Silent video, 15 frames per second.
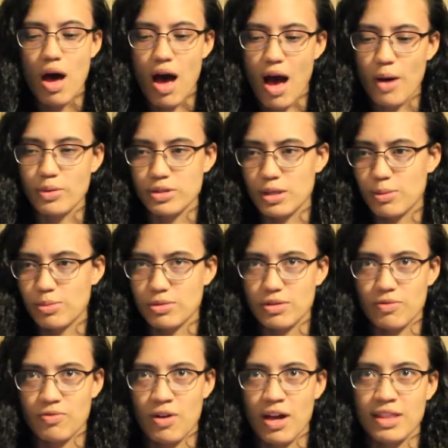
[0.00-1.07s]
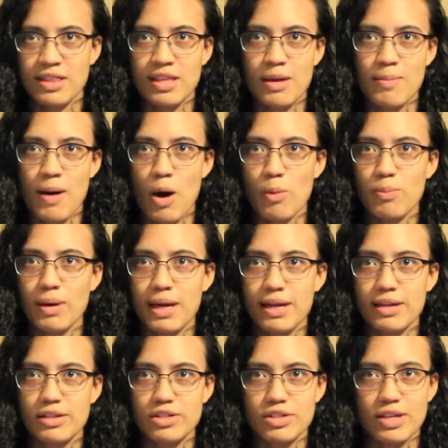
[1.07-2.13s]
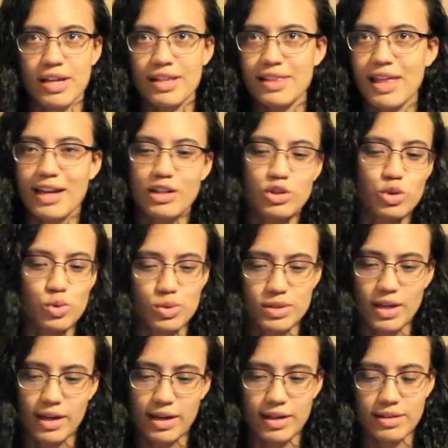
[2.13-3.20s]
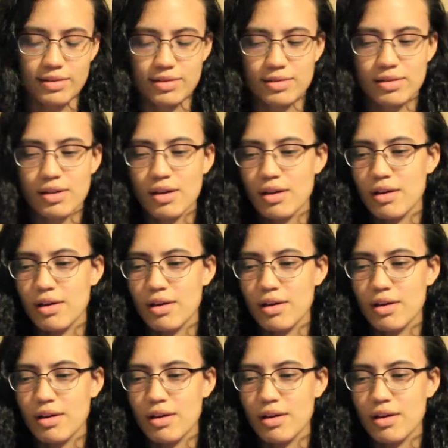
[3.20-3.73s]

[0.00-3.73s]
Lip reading: I was able to find the about page in like 2 seconds.